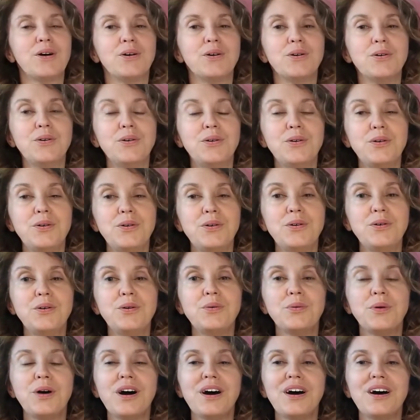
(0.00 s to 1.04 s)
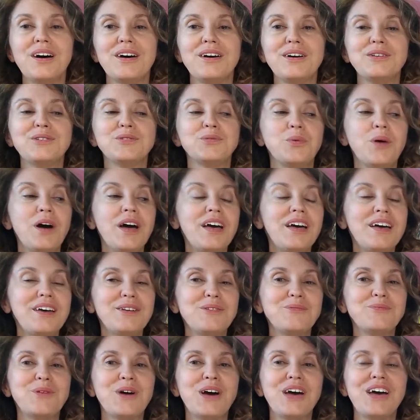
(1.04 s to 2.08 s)
Who, what,
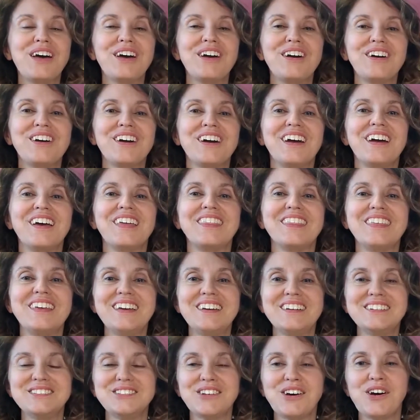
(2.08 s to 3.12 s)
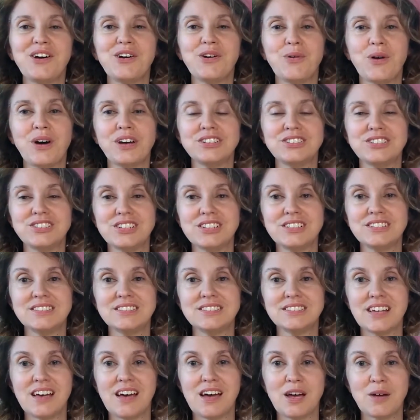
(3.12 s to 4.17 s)
when, and where? These are
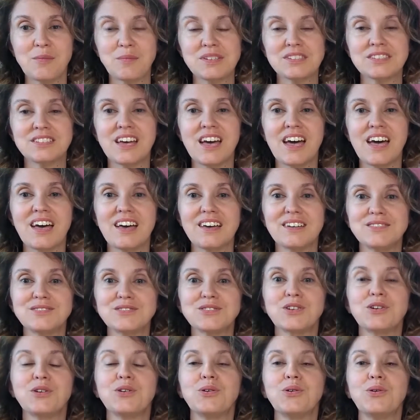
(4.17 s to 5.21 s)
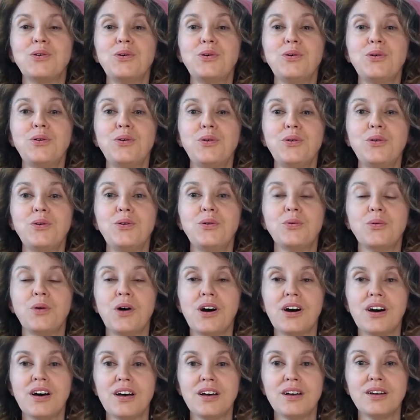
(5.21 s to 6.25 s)
questions I must ask. Who,
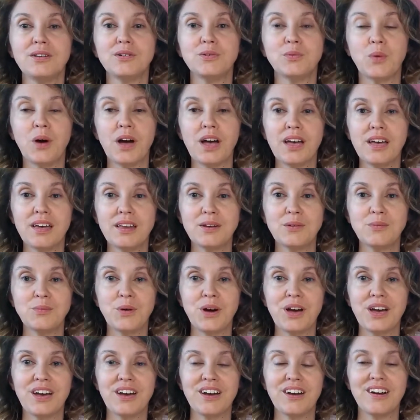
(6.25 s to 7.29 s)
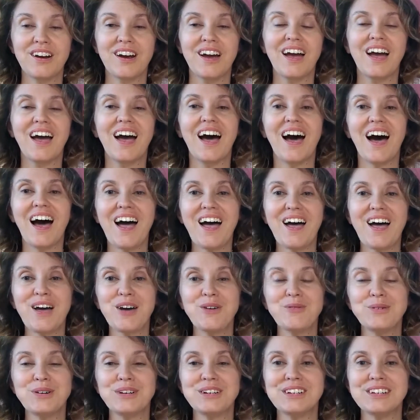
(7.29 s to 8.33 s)
what, when, and where?
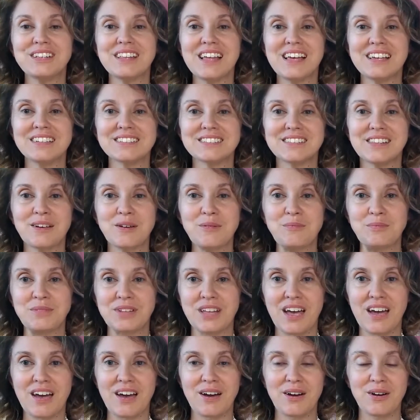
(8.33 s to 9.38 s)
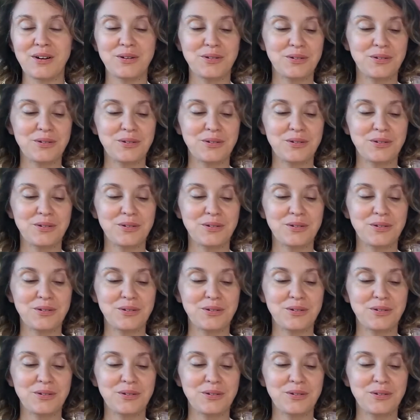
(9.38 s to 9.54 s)
I will ask them now.